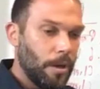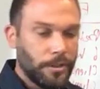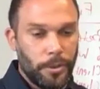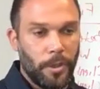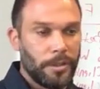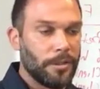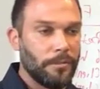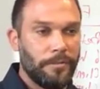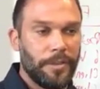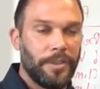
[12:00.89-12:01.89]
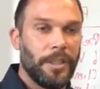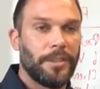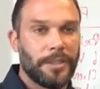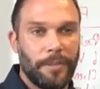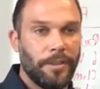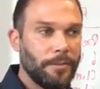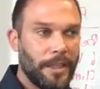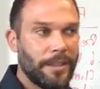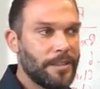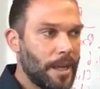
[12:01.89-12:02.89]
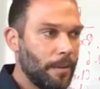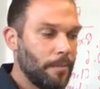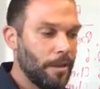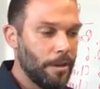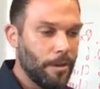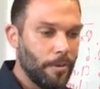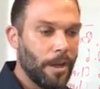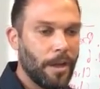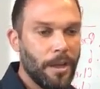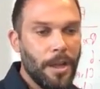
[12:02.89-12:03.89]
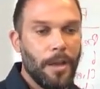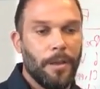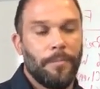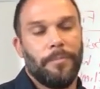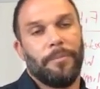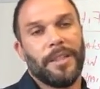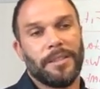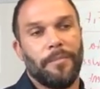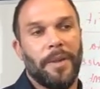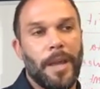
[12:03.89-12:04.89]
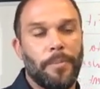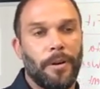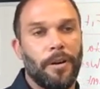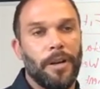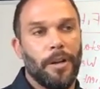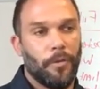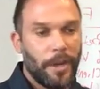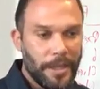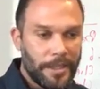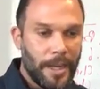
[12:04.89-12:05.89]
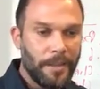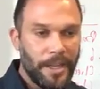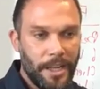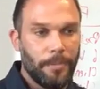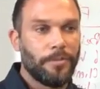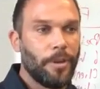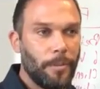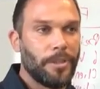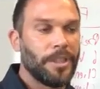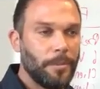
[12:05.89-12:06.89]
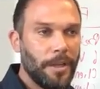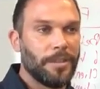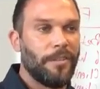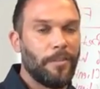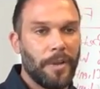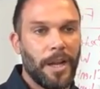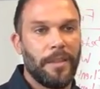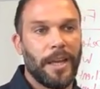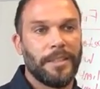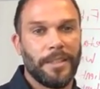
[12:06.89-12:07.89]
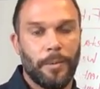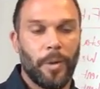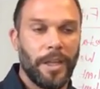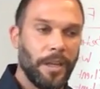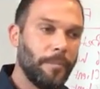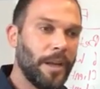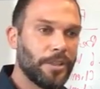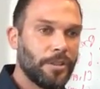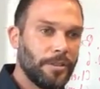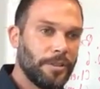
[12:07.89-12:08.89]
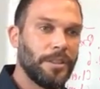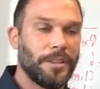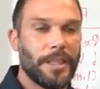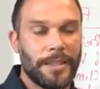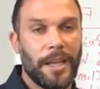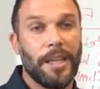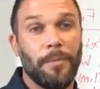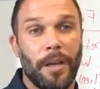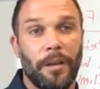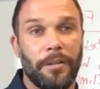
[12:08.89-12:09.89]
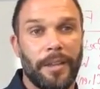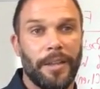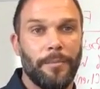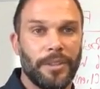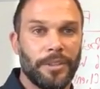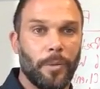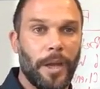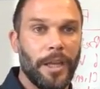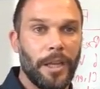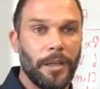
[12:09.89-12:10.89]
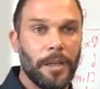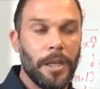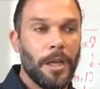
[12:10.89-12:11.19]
257 at the time, pieces of paper, writing down the names, phone numbers, emails of everybody that didn't weigh in, make sure she sends out an email that they missed their weigh in,